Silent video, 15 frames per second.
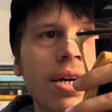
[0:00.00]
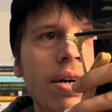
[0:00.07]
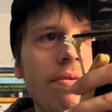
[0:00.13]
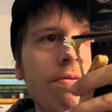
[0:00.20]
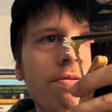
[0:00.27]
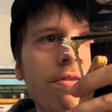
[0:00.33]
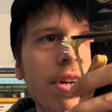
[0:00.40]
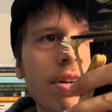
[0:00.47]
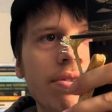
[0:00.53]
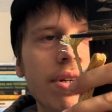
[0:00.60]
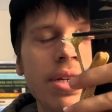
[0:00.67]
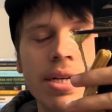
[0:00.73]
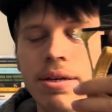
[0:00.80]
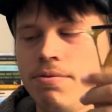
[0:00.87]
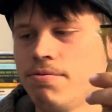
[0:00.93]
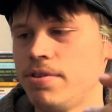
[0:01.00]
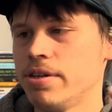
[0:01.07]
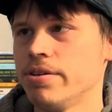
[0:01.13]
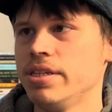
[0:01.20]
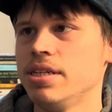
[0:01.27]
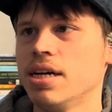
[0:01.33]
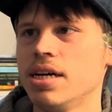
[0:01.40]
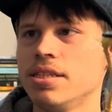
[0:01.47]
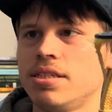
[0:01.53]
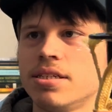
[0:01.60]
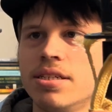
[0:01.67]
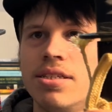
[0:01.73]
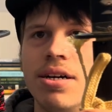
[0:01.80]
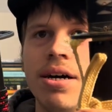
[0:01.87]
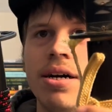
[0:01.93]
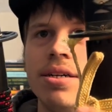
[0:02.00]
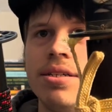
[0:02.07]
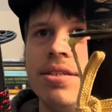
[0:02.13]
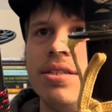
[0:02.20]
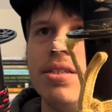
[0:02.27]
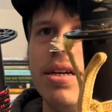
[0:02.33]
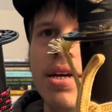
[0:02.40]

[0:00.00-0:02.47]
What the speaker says: Very, very nice katanas.